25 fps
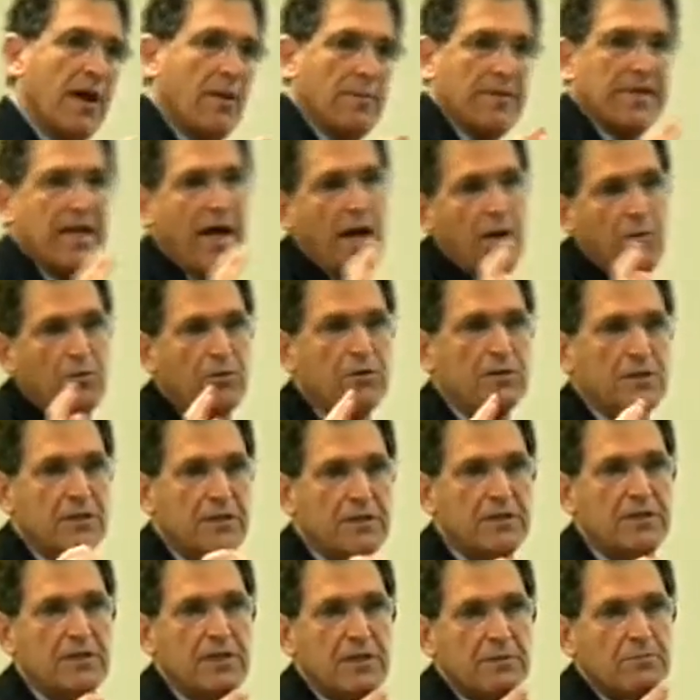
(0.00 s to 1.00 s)
I mean,
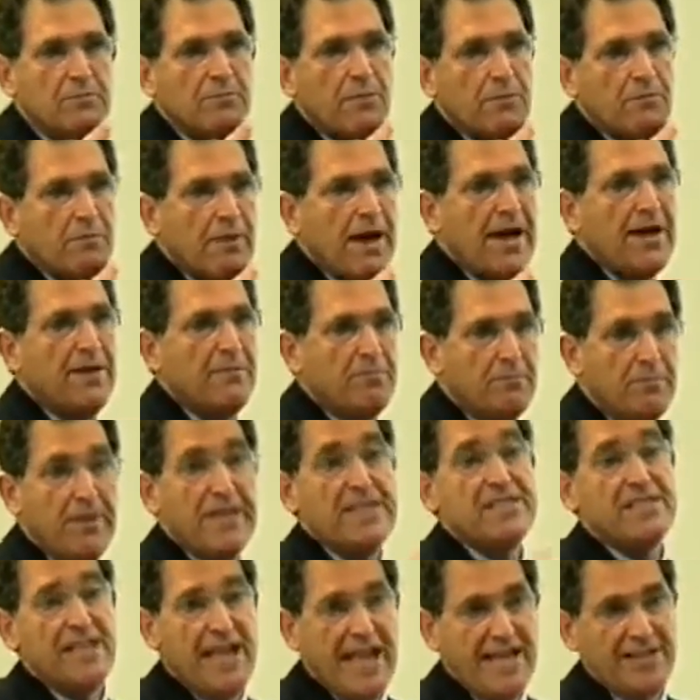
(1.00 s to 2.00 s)
my
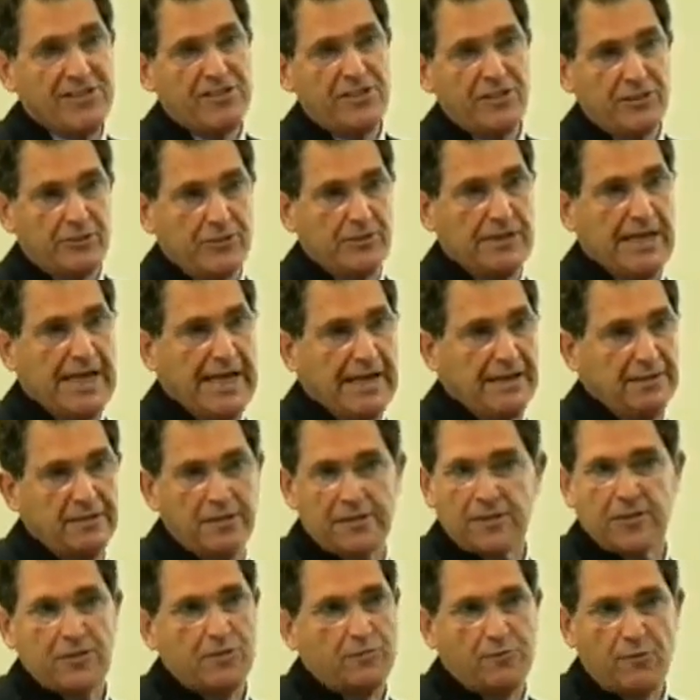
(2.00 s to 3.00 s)
best answer to that,
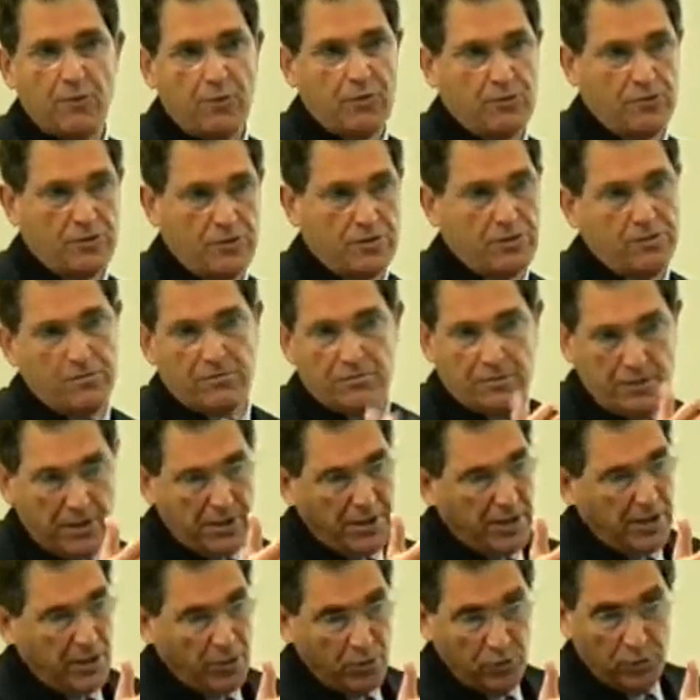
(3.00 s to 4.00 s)
this is of course
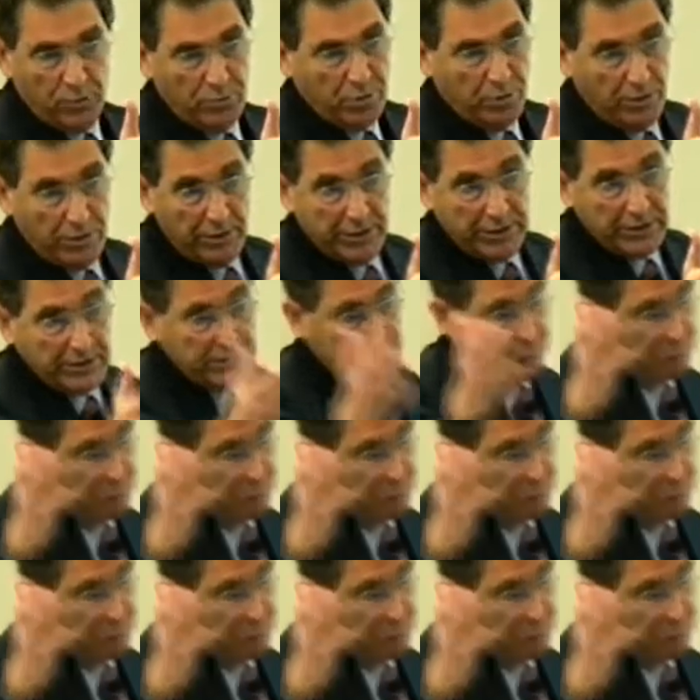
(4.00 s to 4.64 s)
a good point.